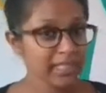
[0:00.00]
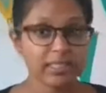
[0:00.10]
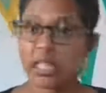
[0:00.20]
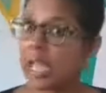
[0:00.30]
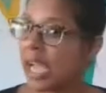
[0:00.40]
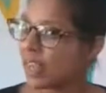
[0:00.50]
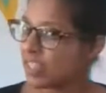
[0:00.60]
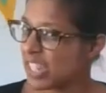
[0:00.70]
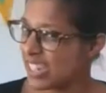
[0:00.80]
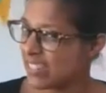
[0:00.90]
Have you
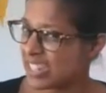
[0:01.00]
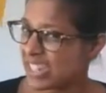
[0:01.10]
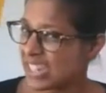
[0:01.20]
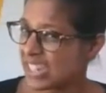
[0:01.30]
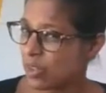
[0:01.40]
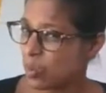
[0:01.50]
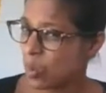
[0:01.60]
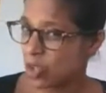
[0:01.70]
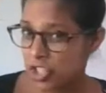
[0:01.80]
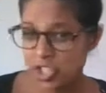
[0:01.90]
given it a little
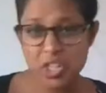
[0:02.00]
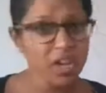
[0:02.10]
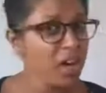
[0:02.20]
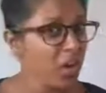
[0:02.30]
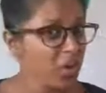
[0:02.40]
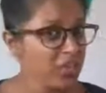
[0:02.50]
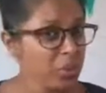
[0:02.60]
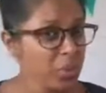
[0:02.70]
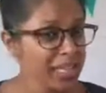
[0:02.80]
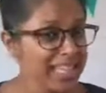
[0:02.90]
wash over the
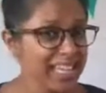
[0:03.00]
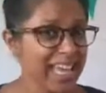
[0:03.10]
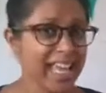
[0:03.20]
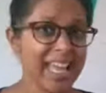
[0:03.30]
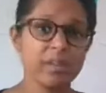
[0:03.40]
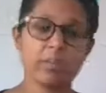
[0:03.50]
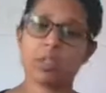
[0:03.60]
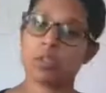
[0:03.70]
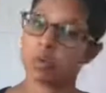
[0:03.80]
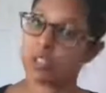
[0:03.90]
weekend? Because we
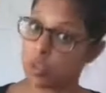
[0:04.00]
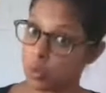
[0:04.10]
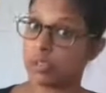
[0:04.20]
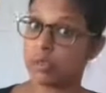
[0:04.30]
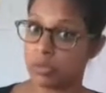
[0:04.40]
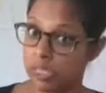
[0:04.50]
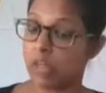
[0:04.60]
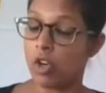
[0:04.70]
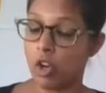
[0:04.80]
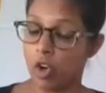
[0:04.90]
do use it a
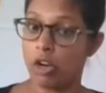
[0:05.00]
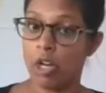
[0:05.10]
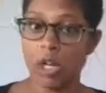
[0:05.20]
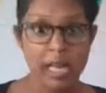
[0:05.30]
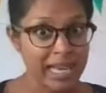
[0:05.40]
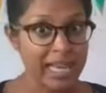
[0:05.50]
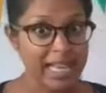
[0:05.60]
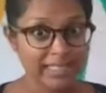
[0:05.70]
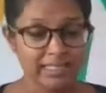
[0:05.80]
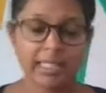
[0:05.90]
lot. Let's
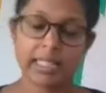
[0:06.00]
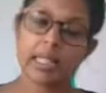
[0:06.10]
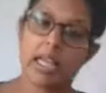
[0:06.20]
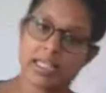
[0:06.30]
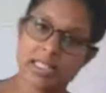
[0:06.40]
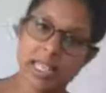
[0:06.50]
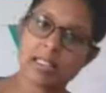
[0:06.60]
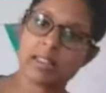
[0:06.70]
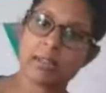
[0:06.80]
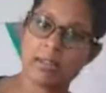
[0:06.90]
see, take them
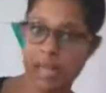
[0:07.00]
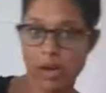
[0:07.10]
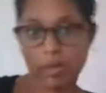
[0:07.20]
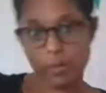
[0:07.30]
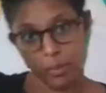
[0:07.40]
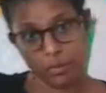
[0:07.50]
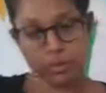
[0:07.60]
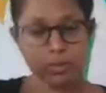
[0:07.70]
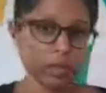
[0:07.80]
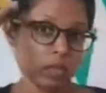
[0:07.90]
out, put them
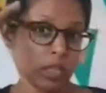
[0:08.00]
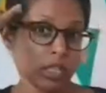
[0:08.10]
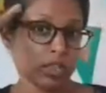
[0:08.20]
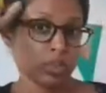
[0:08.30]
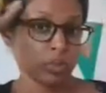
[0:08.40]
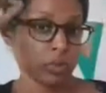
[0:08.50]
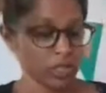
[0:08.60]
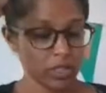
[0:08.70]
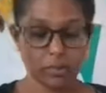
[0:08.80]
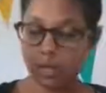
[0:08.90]
on, switch them
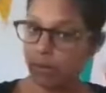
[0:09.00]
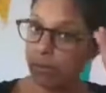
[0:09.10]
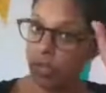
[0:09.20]
on.